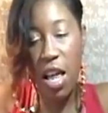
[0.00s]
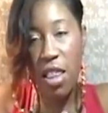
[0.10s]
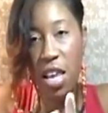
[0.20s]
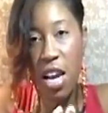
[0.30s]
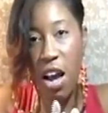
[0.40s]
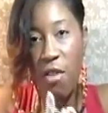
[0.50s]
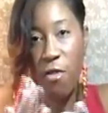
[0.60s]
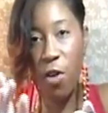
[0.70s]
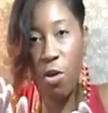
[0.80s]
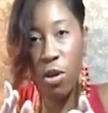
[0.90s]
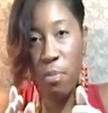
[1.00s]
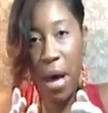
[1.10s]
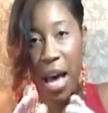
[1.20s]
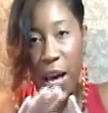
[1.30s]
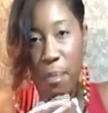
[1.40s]
And then I'll fold it
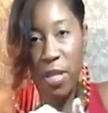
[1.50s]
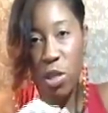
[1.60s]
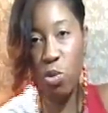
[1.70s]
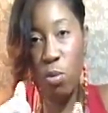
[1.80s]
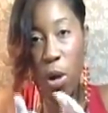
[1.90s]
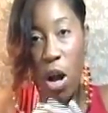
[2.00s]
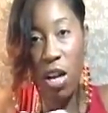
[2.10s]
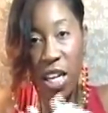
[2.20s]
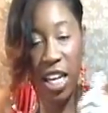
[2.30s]
back up into a ball